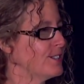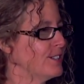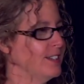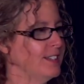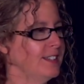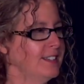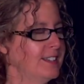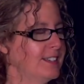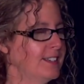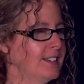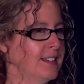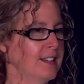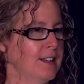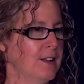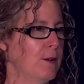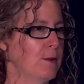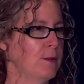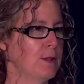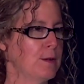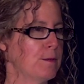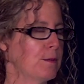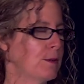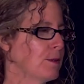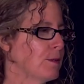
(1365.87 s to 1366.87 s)
She didn't know
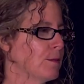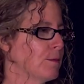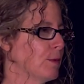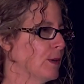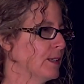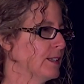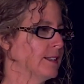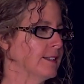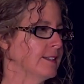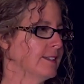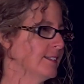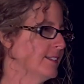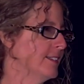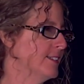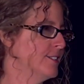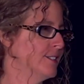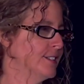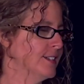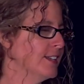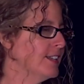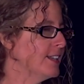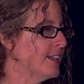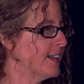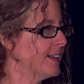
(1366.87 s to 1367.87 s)
they were what
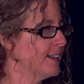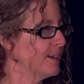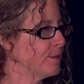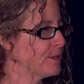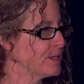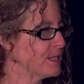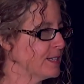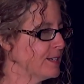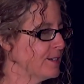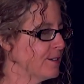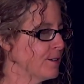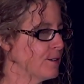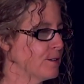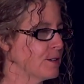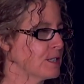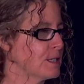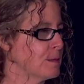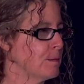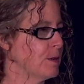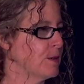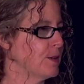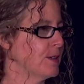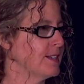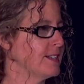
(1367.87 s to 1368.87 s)
she didn't it wasn't in her
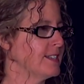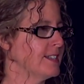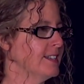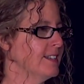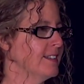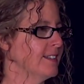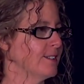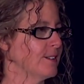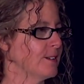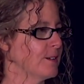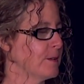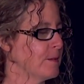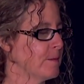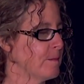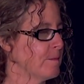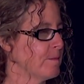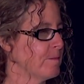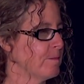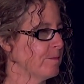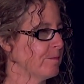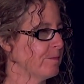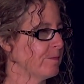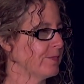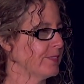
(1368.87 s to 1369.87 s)
experience either. And a
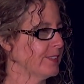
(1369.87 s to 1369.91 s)
flip